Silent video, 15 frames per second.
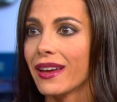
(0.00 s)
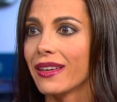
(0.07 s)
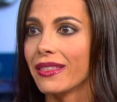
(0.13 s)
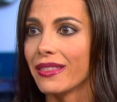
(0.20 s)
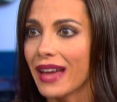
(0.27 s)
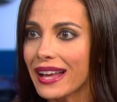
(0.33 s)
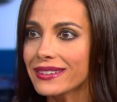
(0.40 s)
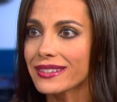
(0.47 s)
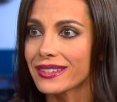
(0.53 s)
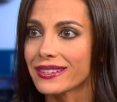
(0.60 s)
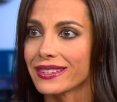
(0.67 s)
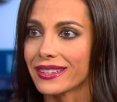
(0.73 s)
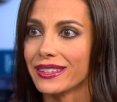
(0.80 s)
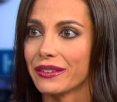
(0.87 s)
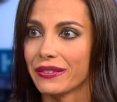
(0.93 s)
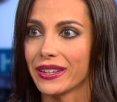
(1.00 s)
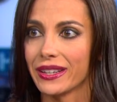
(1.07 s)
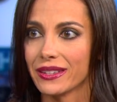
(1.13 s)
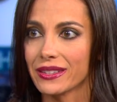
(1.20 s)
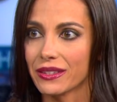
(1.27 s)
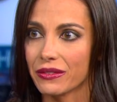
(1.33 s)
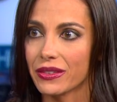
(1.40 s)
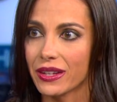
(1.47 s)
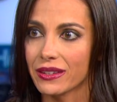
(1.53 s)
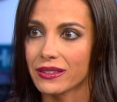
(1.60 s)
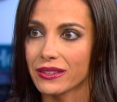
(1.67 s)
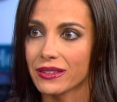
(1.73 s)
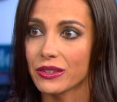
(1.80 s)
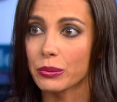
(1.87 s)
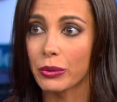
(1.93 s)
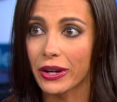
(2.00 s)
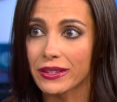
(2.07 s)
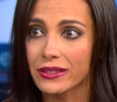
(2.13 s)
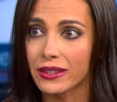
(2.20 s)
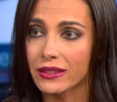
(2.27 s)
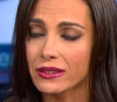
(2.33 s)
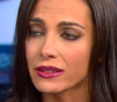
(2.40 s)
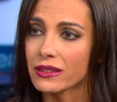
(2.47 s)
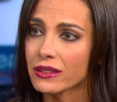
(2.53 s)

That's the significance of this. It's priceless. Are there, are